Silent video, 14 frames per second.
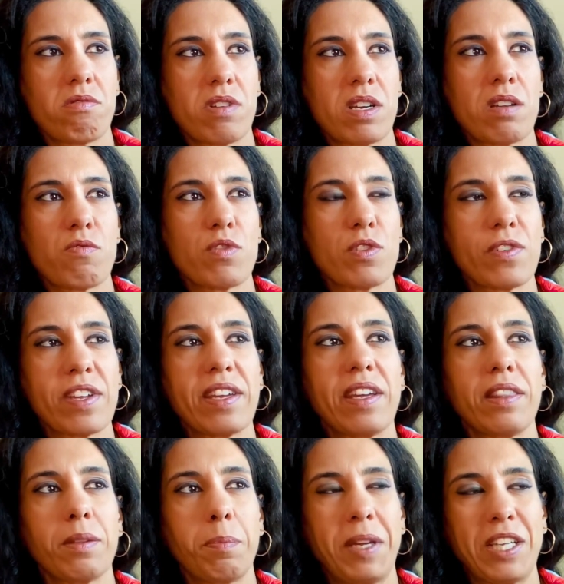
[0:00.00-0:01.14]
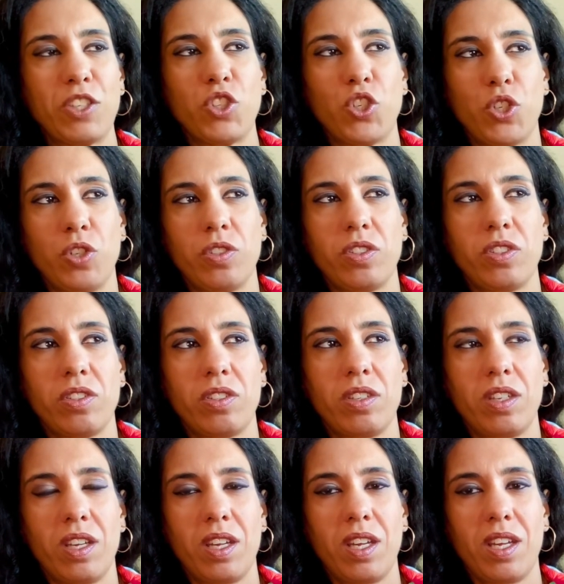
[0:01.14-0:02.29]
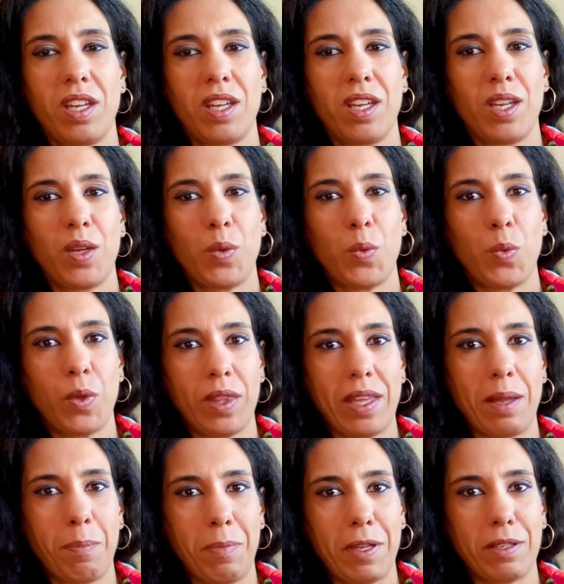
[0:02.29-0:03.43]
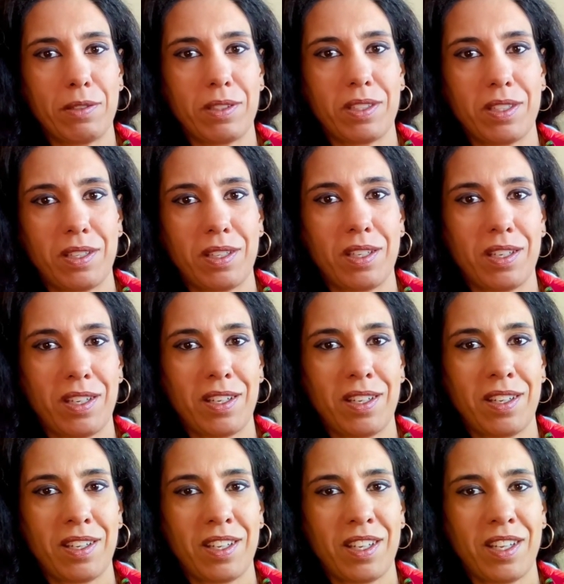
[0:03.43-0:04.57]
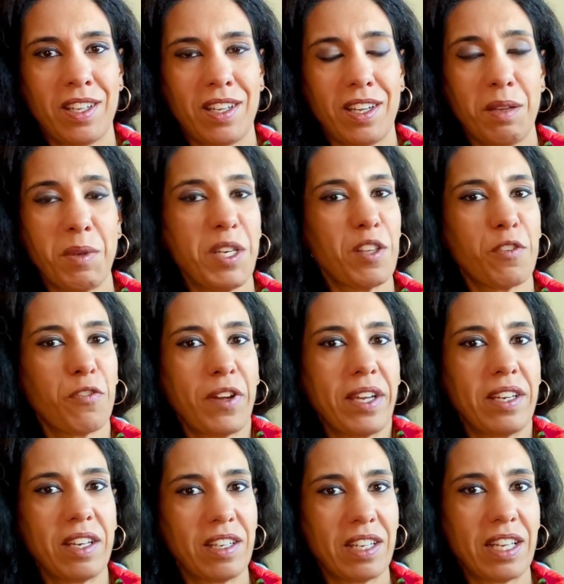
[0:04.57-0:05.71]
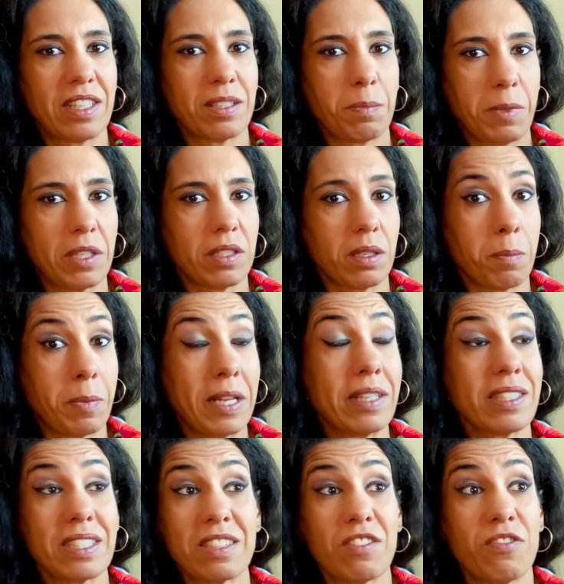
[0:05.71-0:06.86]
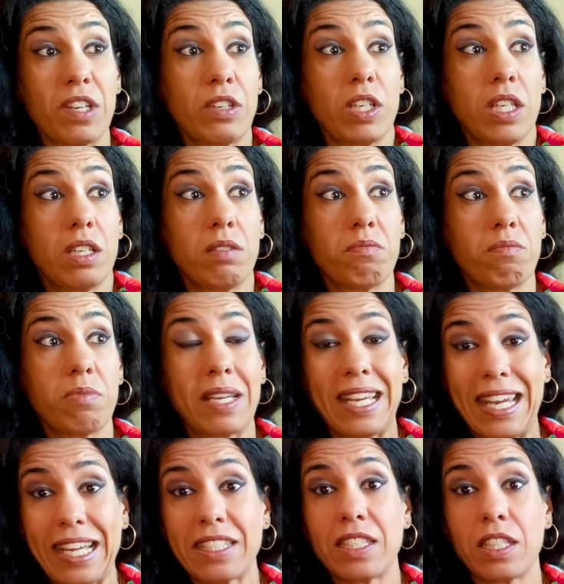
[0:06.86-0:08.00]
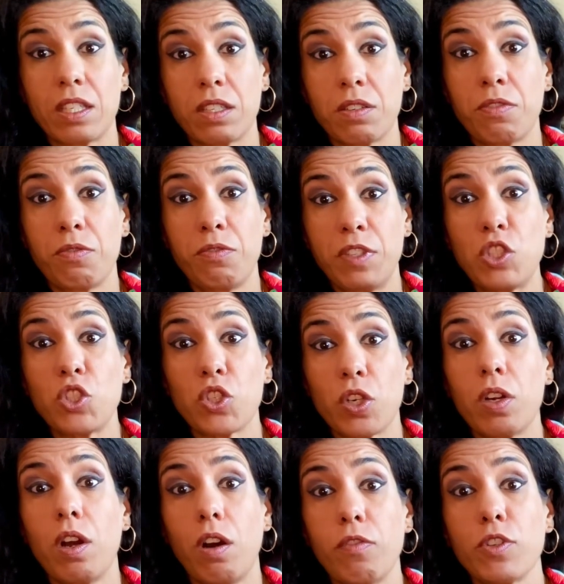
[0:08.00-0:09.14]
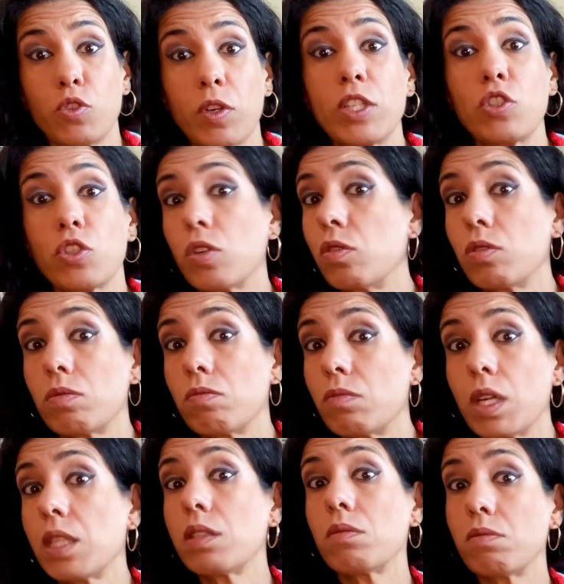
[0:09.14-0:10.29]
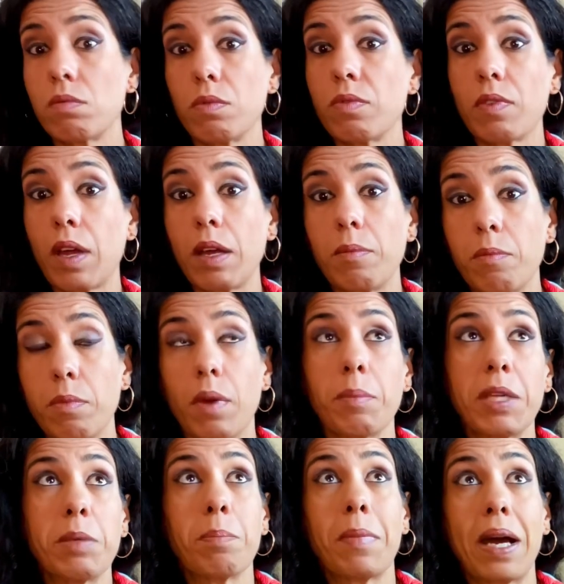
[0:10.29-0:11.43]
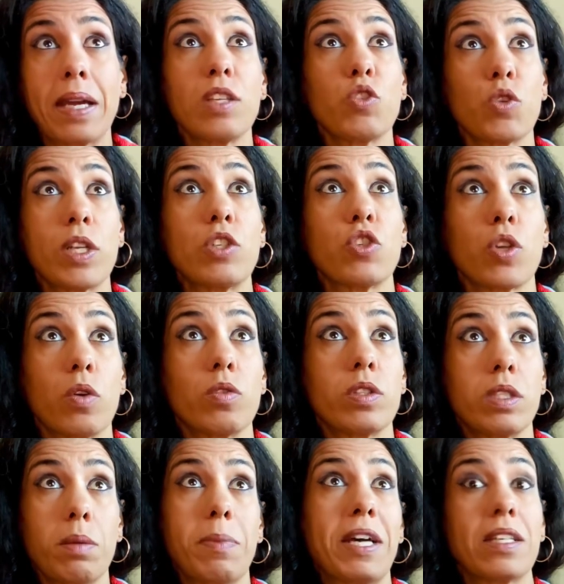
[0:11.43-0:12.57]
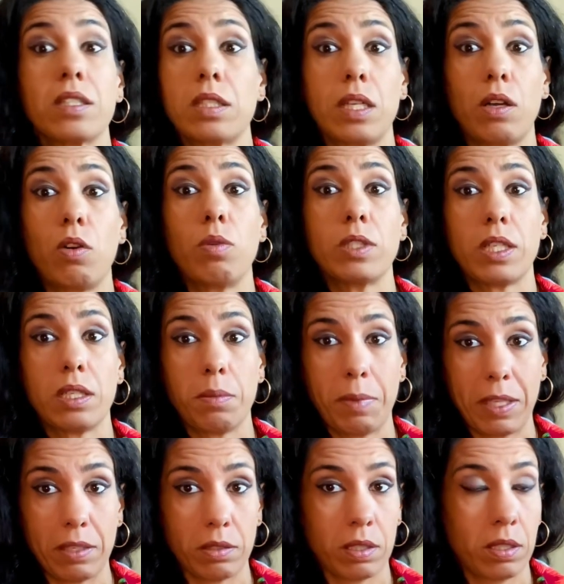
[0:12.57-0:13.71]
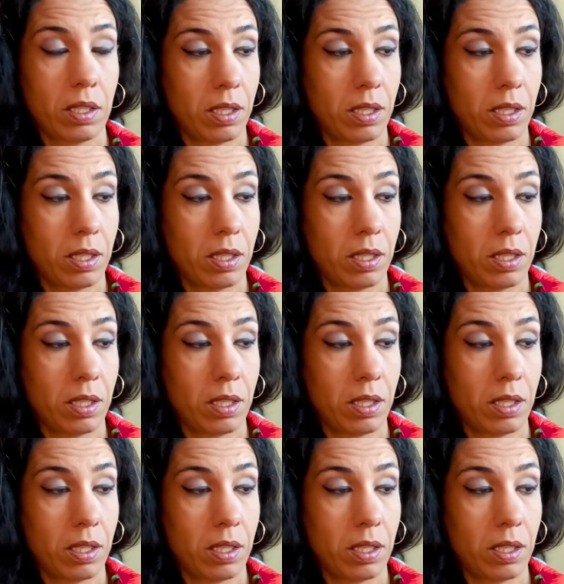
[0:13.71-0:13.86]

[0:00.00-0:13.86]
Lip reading: and I was looking at the pictures with that belt. I mean, it's fine that it has a belt. A belt is a very classic feature of a trench coat, right? I mean, my trench coats in the past, they always had a belt.